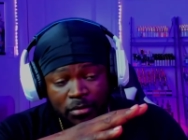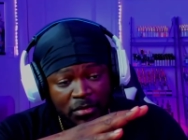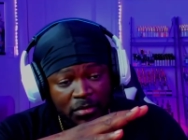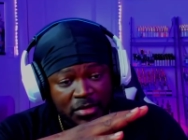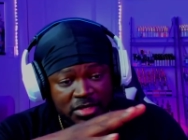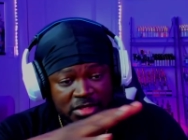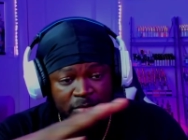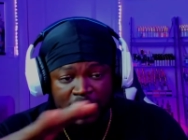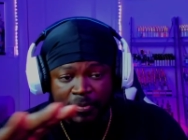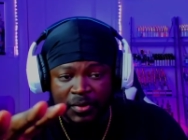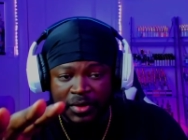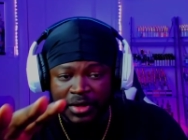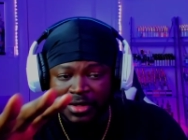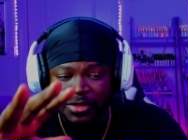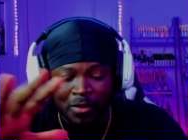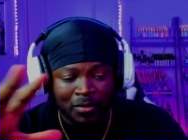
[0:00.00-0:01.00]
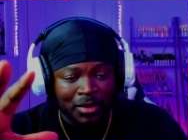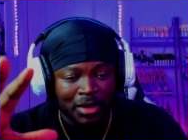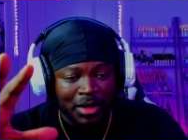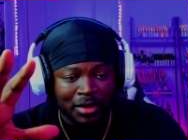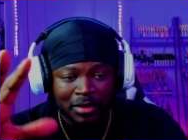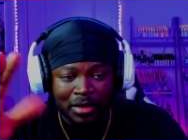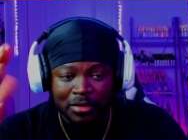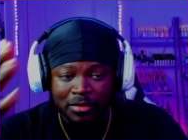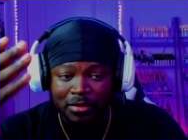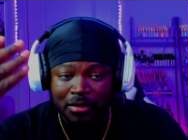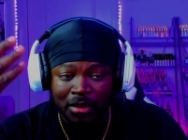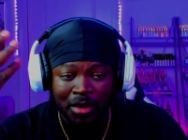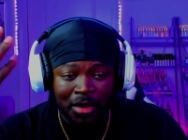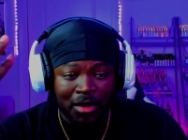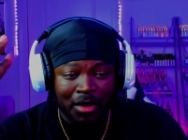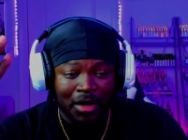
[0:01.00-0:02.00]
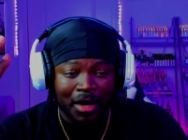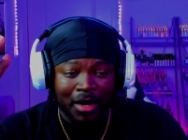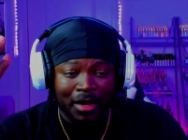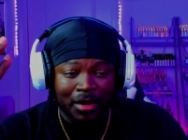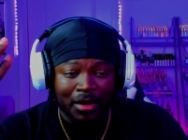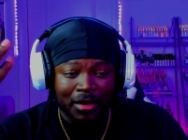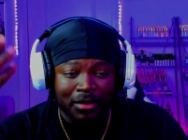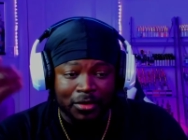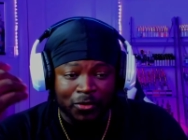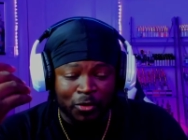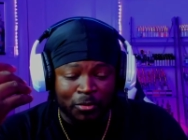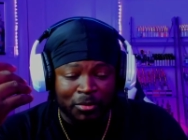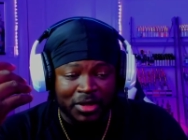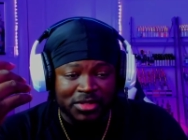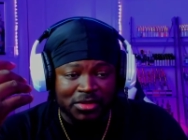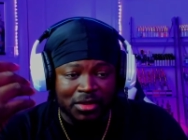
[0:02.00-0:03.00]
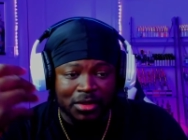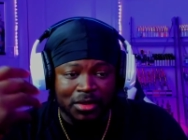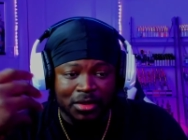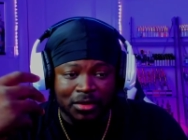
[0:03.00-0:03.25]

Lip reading: There's some people that don't like leather. I like it on my skin.